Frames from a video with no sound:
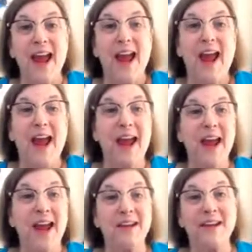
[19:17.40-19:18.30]

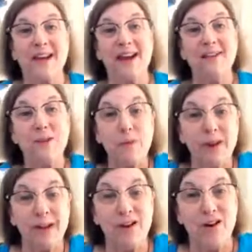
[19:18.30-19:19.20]
and get
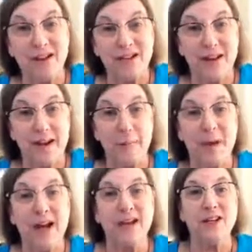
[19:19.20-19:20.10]
everybody on the same
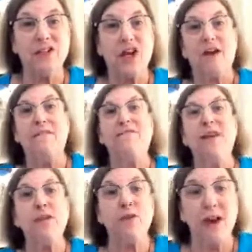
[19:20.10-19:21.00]
page,
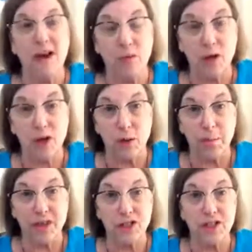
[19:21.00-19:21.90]
figure out what your
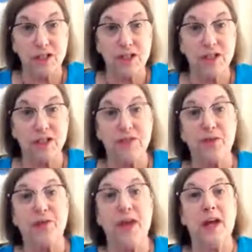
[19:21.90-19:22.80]
budget is so
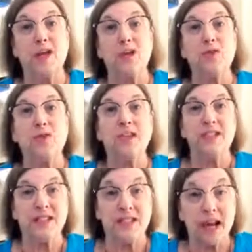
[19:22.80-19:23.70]
that you can
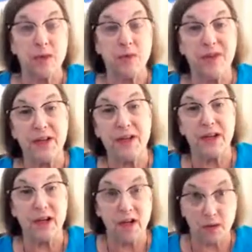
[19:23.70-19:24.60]
stay within it
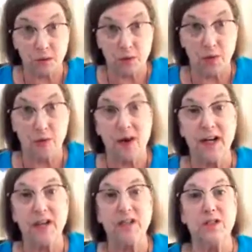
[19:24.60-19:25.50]
and you don't run
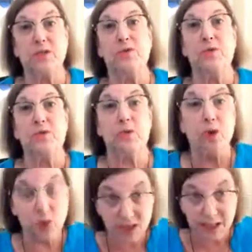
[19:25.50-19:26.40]
into a
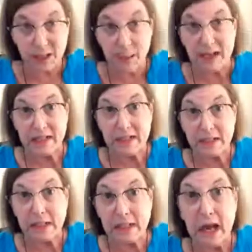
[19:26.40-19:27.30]
large expense at
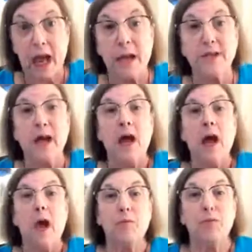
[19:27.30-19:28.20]
the end,
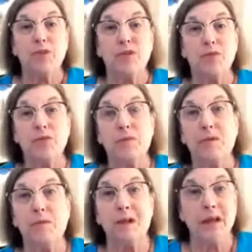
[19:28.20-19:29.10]
which
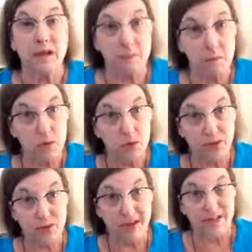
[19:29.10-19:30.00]
would be even more
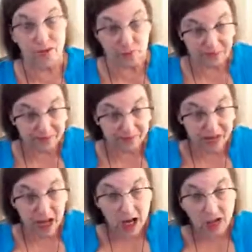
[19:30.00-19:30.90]
stressful.
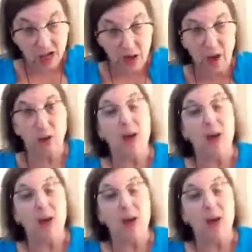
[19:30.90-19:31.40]
So